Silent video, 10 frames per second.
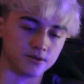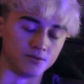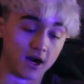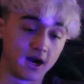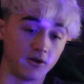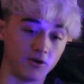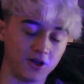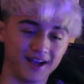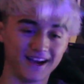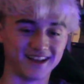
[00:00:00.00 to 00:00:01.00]
wow,
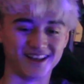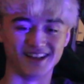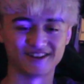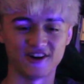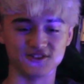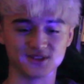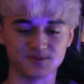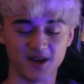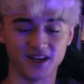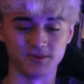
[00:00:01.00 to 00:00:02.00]
it's hard to
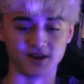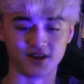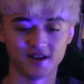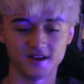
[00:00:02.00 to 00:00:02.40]
explain, but